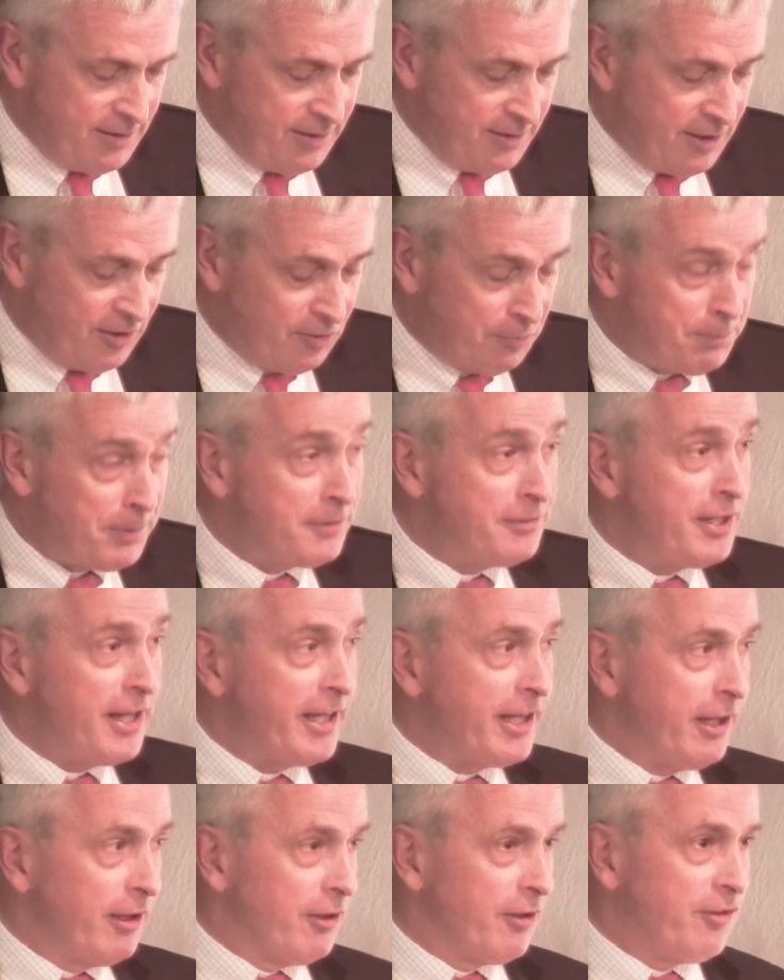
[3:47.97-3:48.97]
This
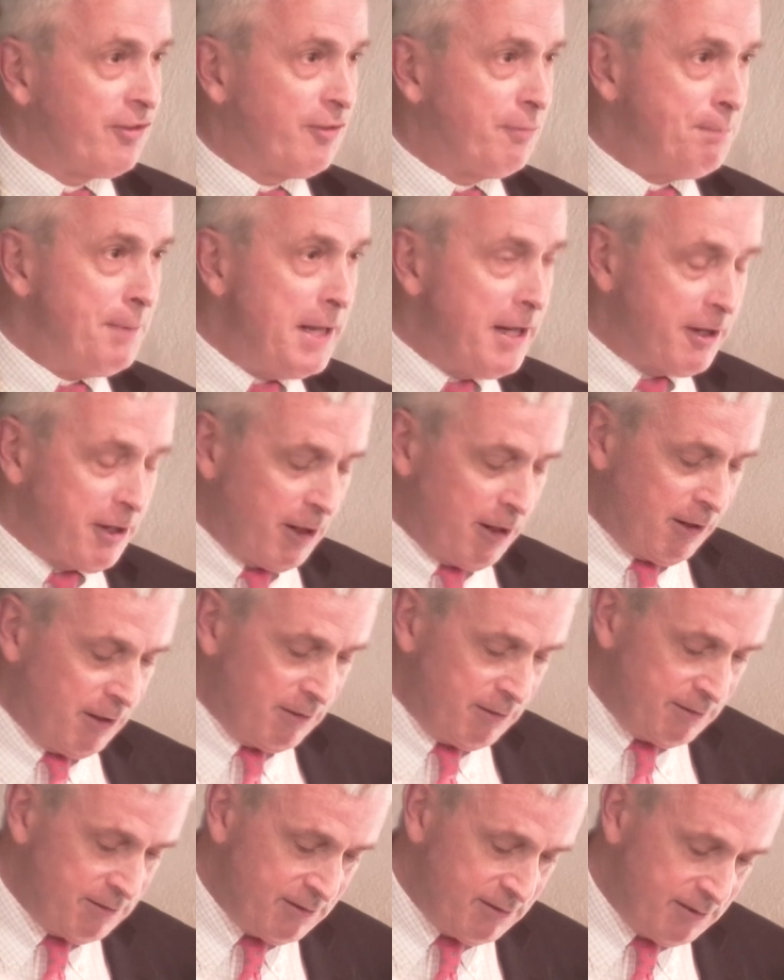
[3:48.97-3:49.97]
particular speaker
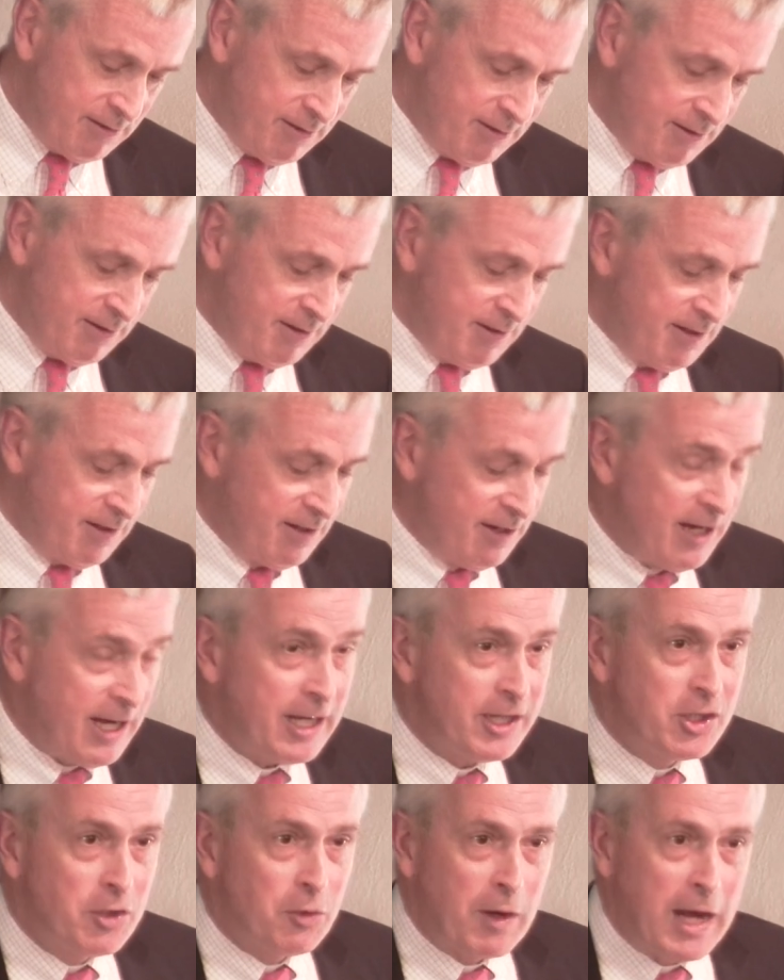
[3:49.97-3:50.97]

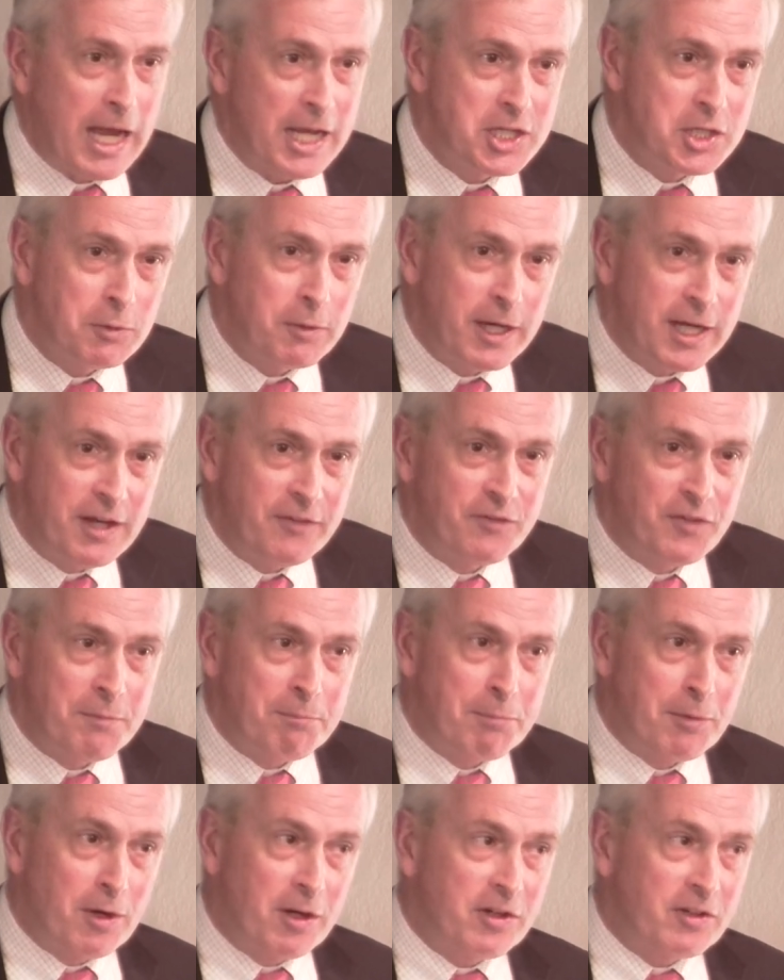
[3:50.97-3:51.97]
had graduated from
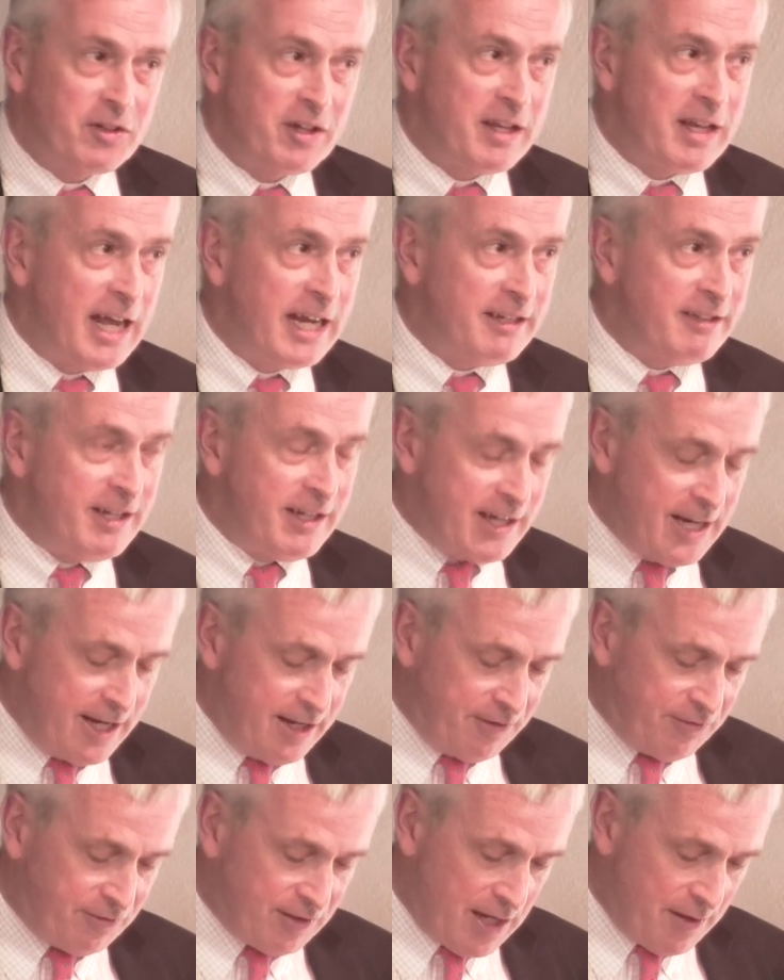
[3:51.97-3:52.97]
Brooks in
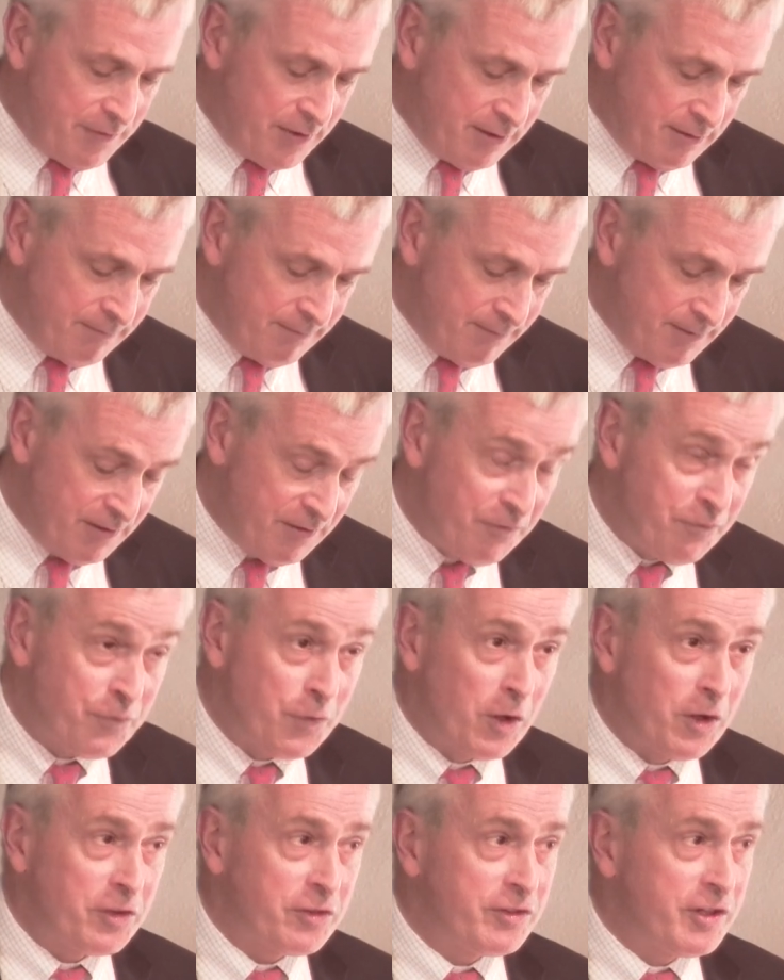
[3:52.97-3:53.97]
1987,
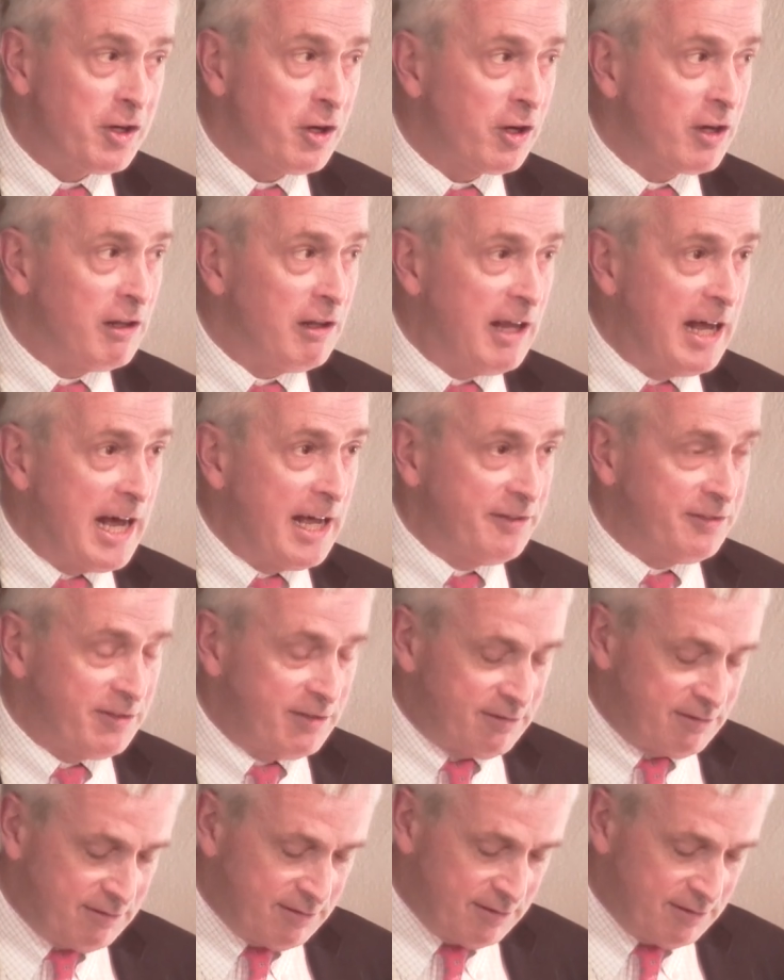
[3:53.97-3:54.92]
first in her class,